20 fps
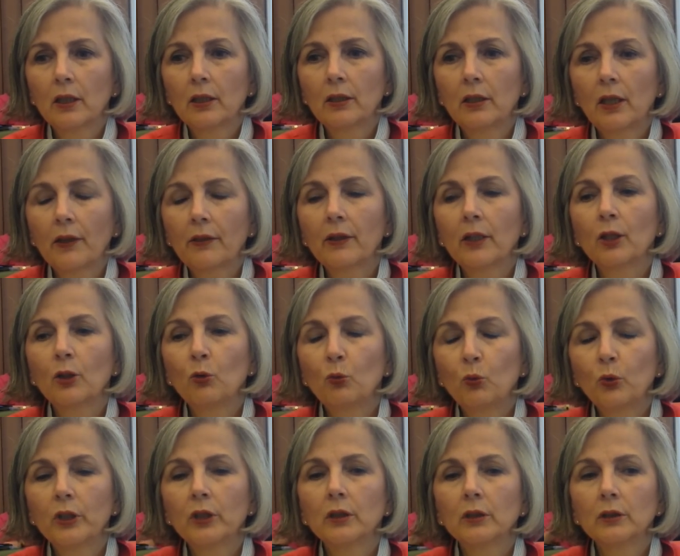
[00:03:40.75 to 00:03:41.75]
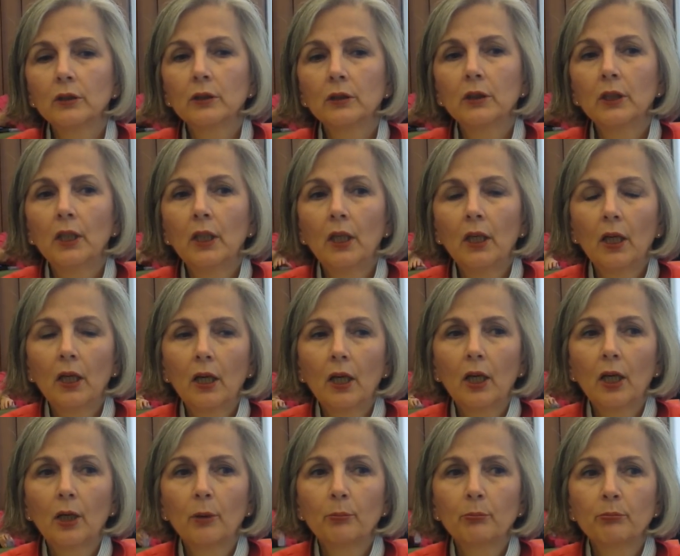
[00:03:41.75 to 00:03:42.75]
nothing will
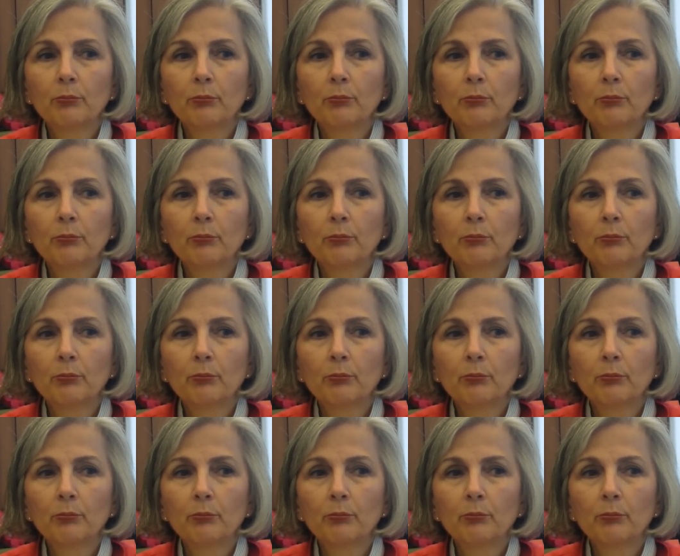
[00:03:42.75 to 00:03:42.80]
um,